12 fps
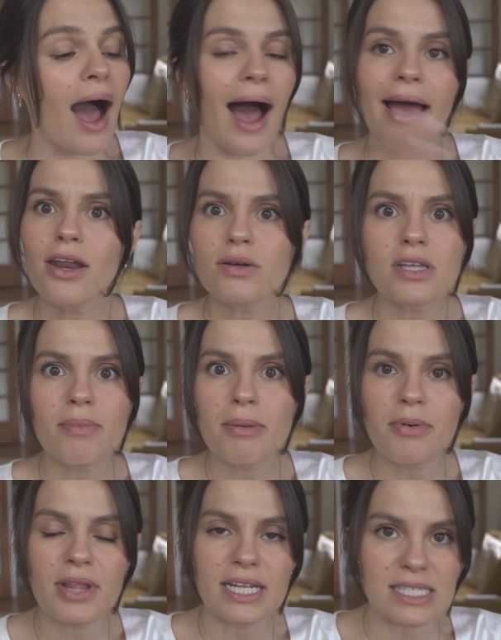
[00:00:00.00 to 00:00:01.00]
I know some
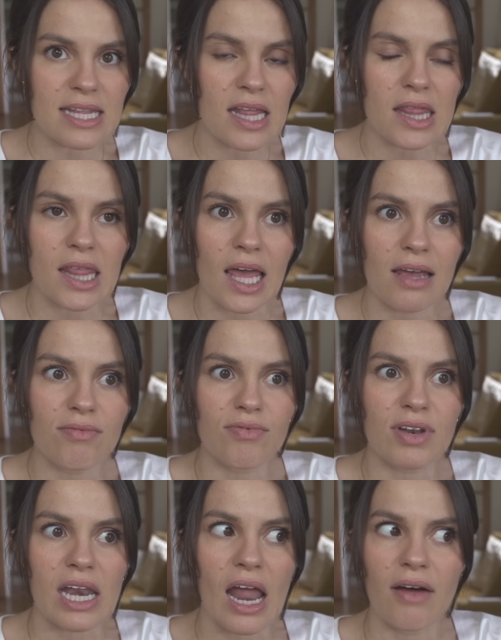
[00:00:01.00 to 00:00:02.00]
people that said that
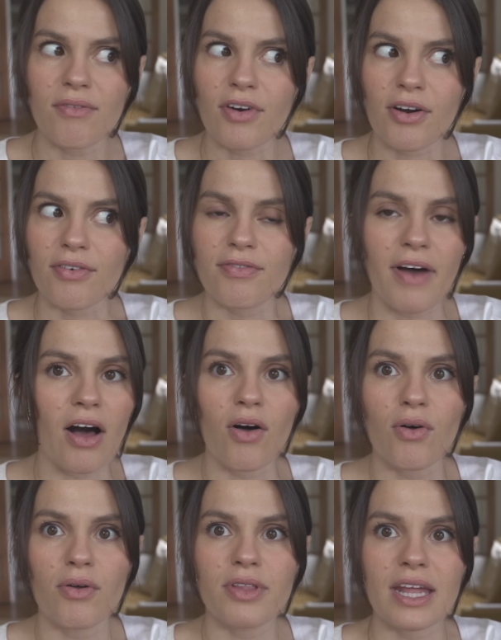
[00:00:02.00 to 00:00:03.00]
they've never
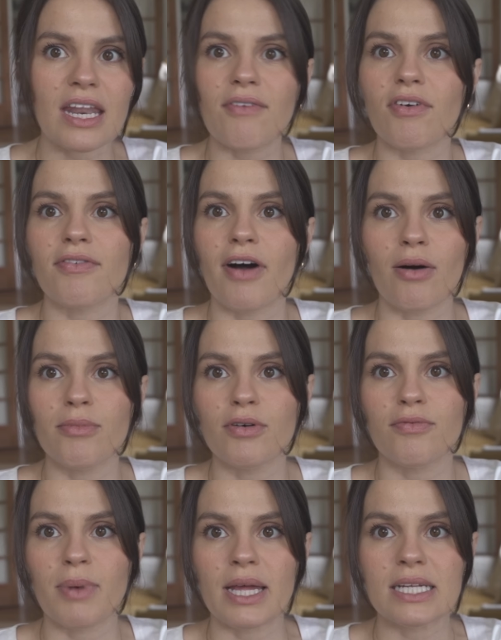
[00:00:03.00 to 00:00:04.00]
felt, they never felt
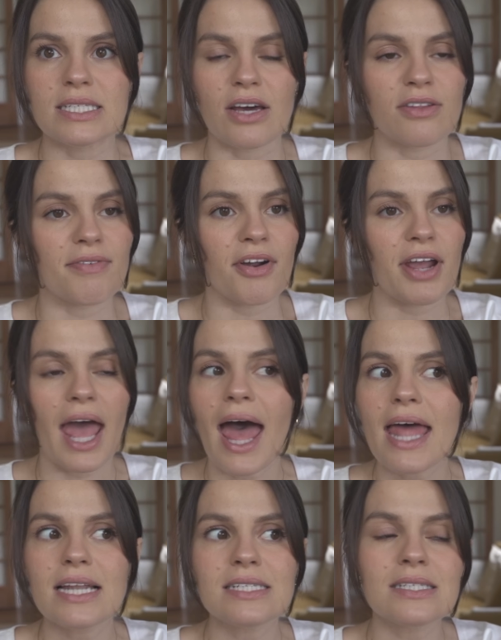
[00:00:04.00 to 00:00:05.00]
movement until the very
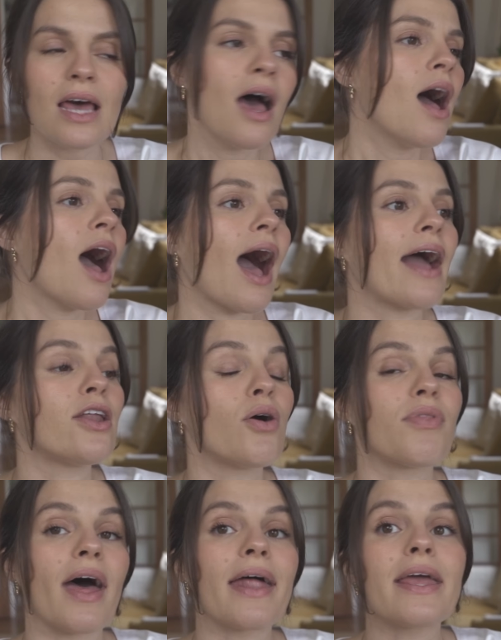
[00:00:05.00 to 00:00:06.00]
end. I
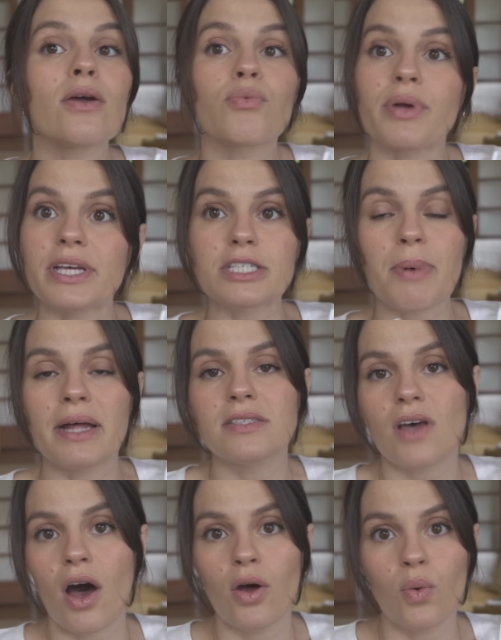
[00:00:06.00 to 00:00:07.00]
know that it really
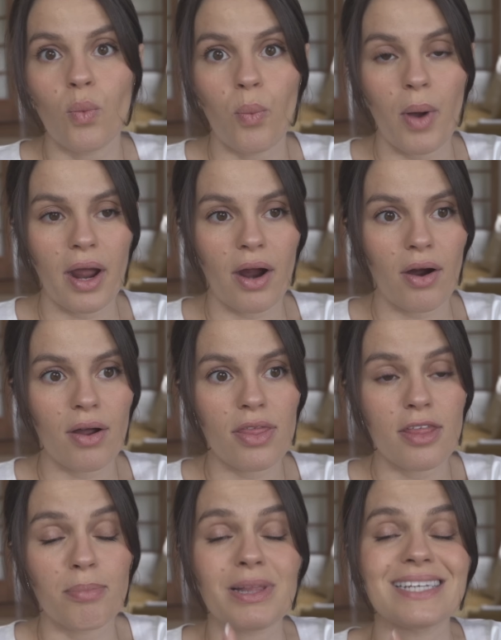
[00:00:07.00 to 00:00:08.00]
depends on where
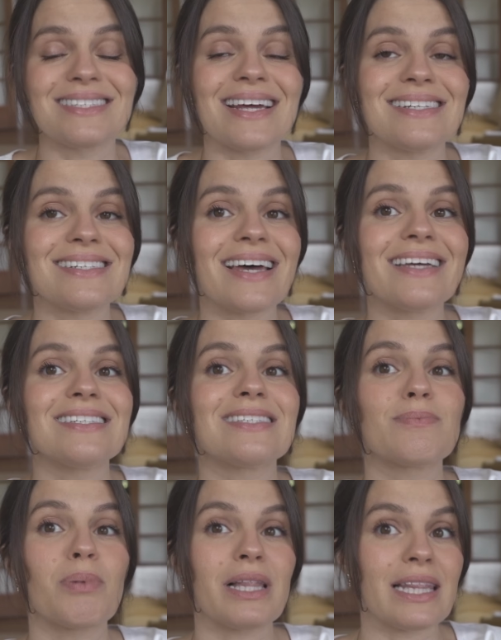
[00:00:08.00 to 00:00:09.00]
the placenta
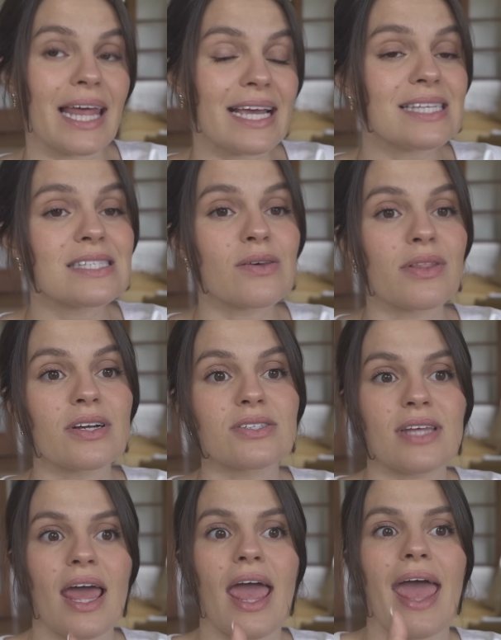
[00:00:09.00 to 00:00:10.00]
is placed. So there's
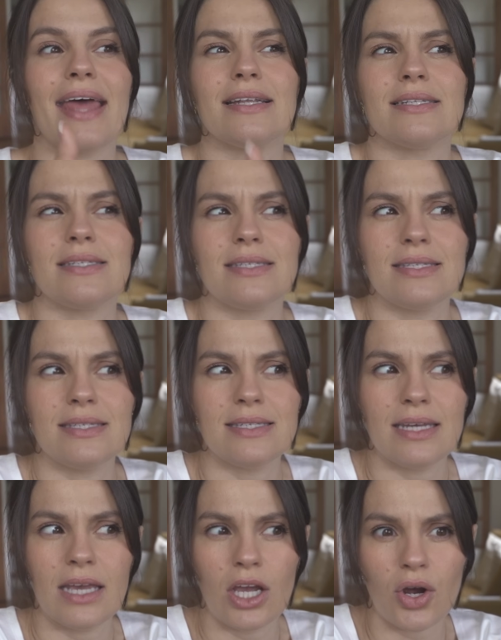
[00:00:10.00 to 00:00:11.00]

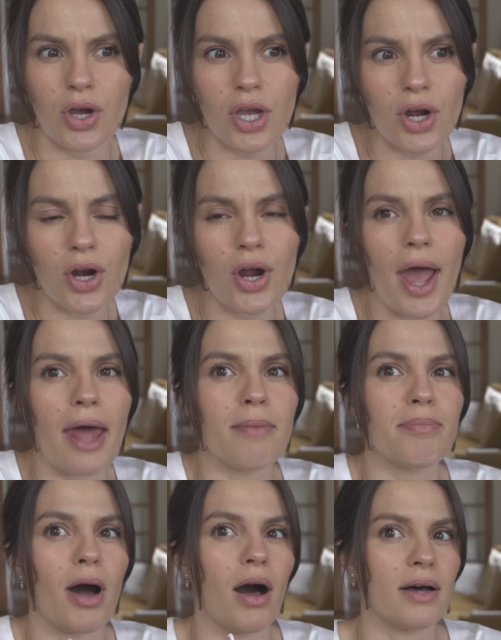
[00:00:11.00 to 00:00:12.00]
anterior and
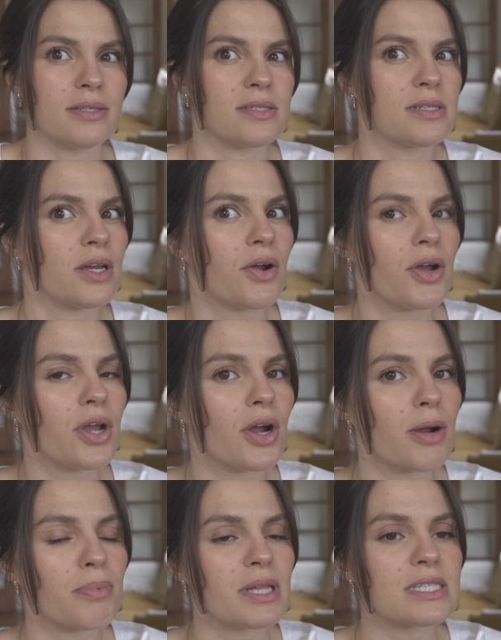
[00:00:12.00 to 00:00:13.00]

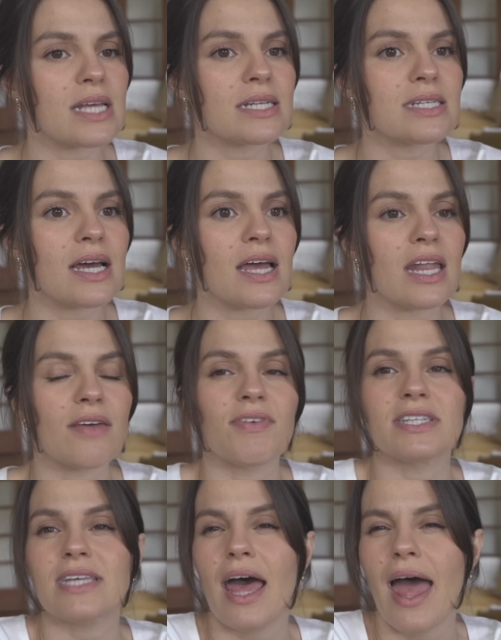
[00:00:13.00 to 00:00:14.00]
posterior placenta. And if
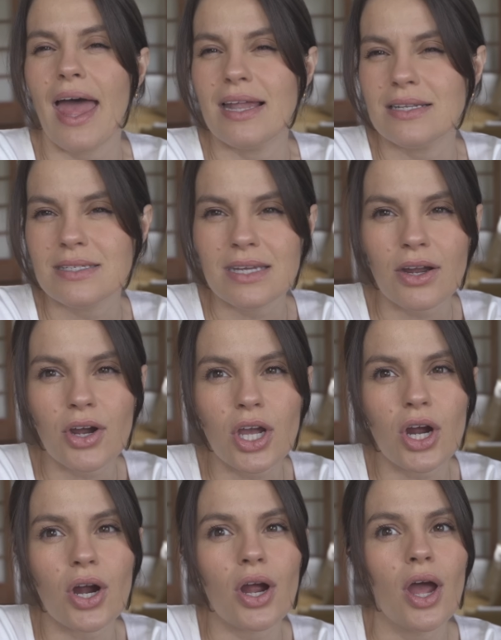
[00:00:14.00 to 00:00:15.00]
it's
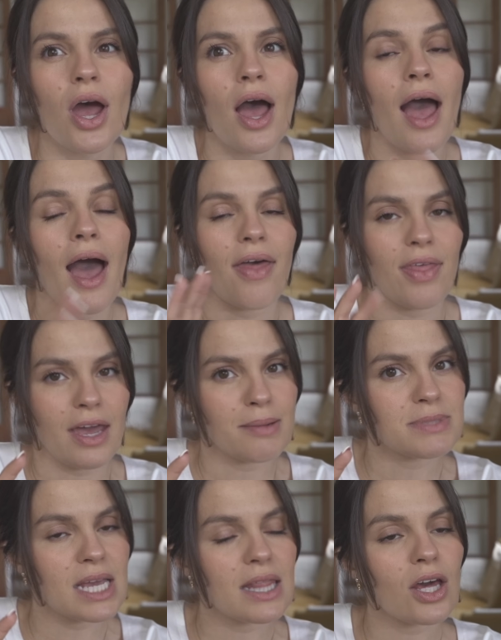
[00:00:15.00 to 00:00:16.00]
anterior, I think I'm
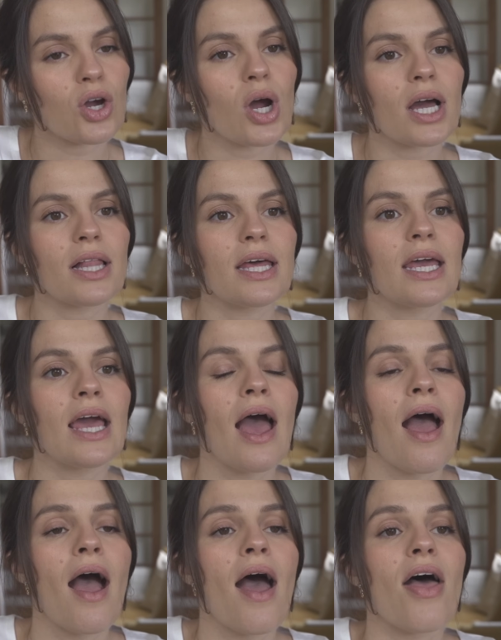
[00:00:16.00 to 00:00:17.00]
saying that correctly,
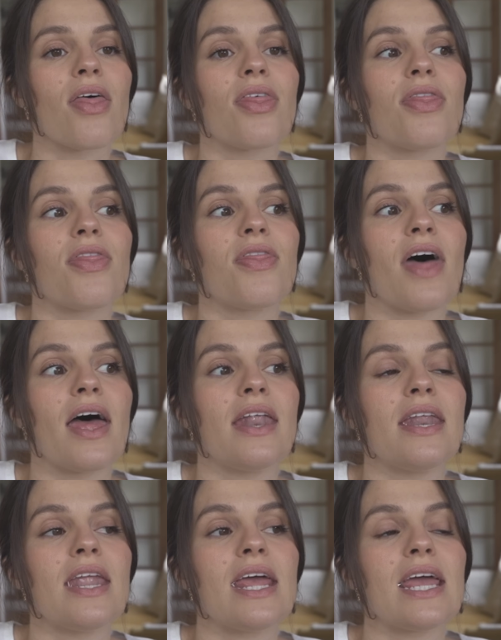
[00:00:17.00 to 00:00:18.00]

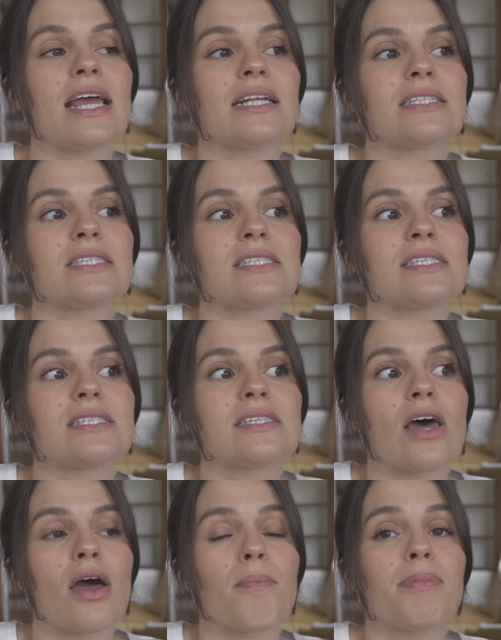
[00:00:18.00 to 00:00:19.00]
then
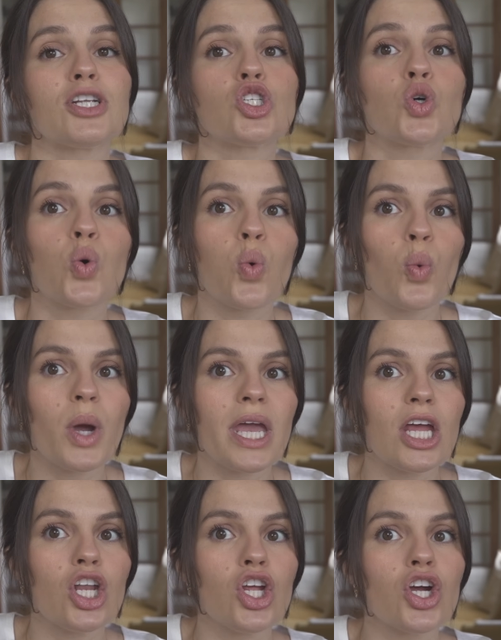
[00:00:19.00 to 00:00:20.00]
it's
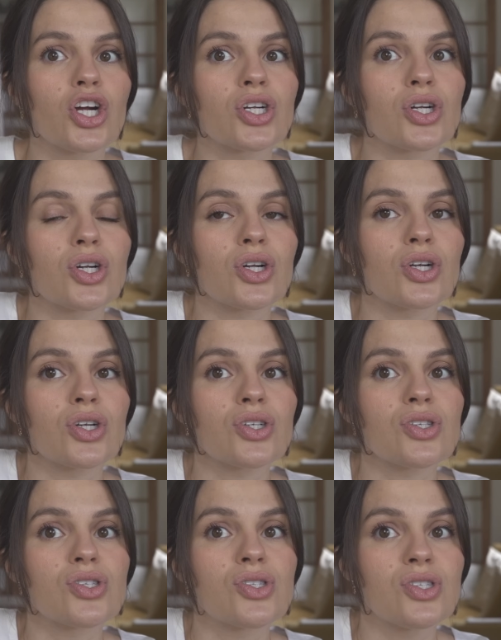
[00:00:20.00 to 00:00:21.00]
between your
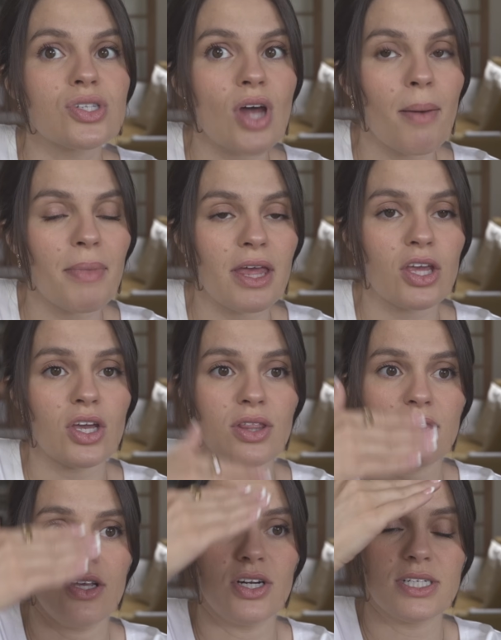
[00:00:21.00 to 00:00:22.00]
stuff,
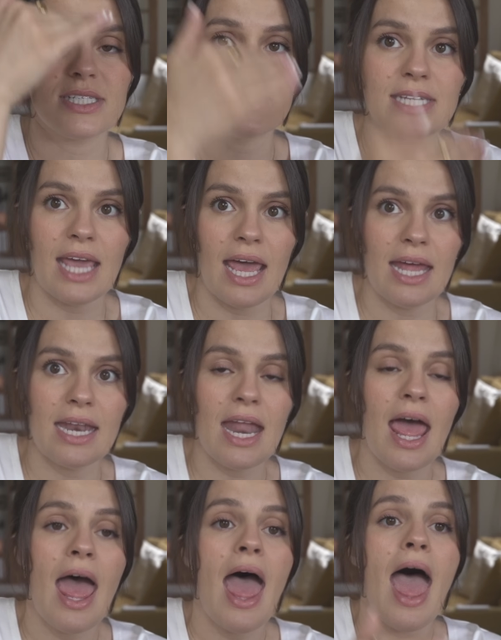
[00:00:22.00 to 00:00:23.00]
like your skin
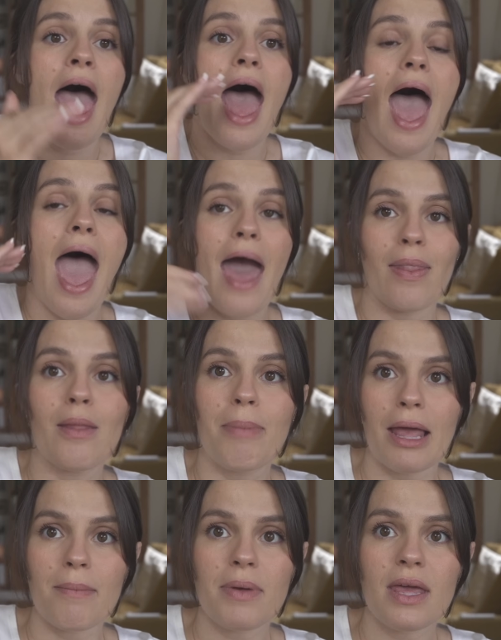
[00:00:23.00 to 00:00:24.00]
and the
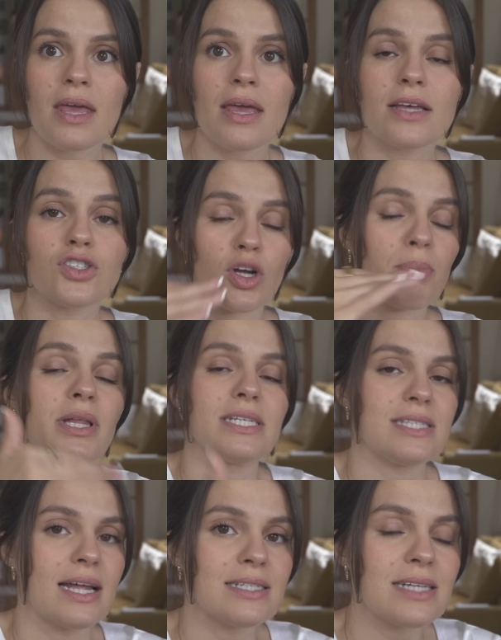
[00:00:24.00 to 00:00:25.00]
baby is your
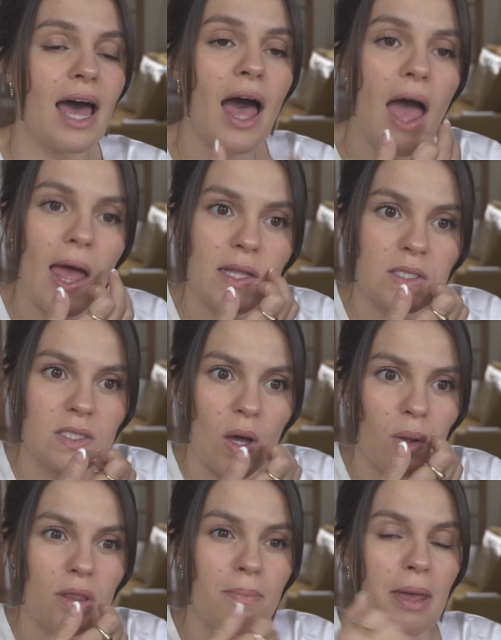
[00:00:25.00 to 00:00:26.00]
placenta. And
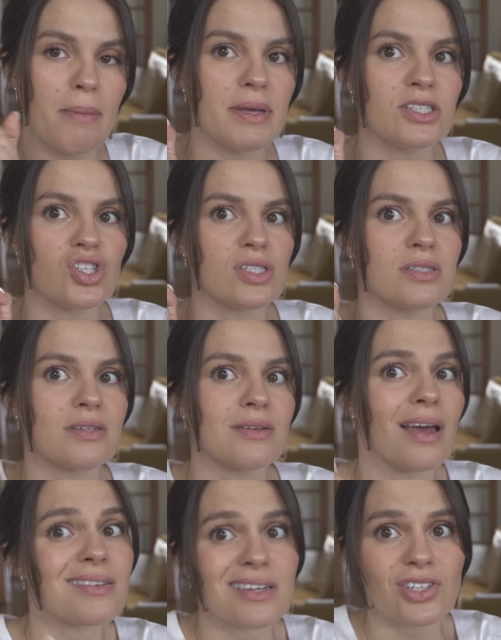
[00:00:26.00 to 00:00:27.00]
so the baby's just
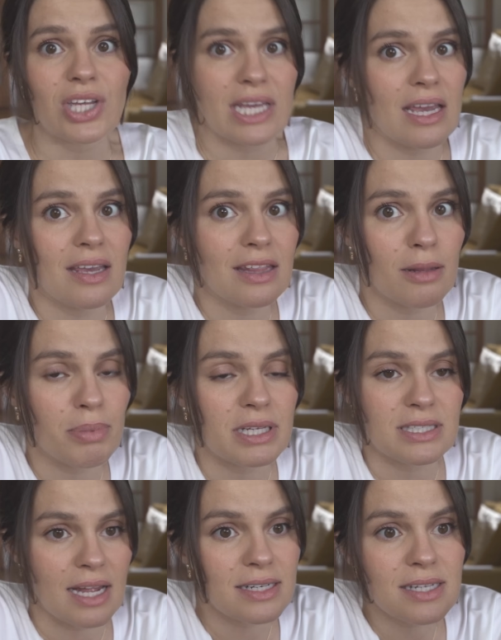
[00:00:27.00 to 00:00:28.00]
essentially kicking the
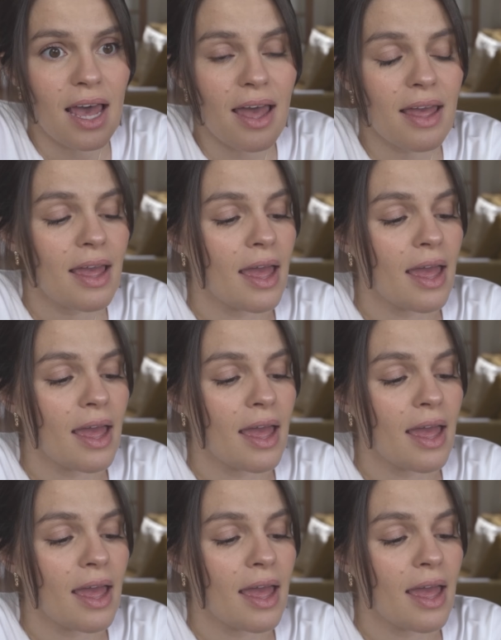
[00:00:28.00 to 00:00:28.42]
placenta.